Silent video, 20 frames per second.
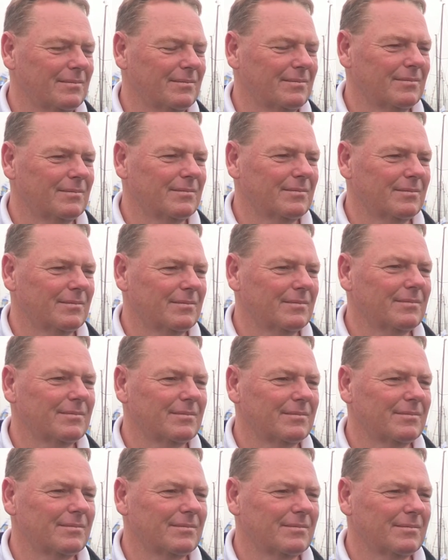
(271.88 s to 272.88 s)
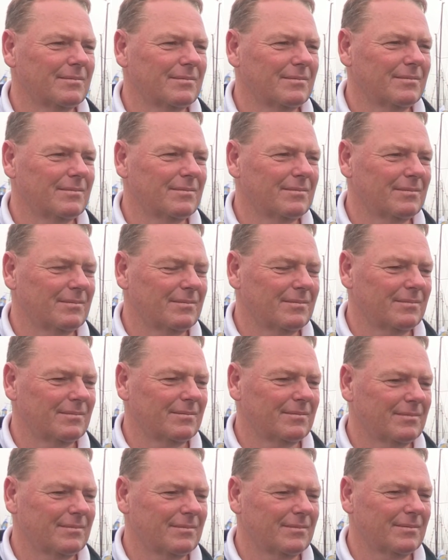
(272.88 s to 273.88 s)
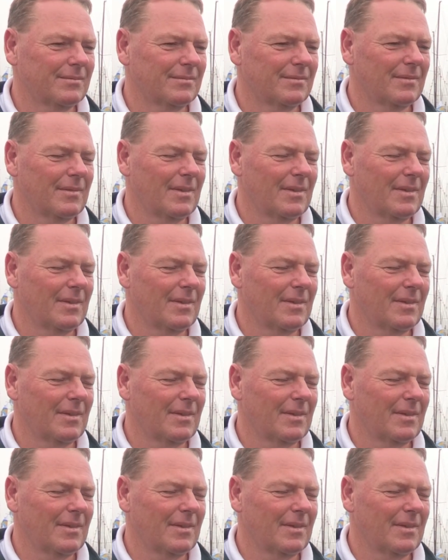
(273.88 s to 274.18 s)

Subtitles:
(silent)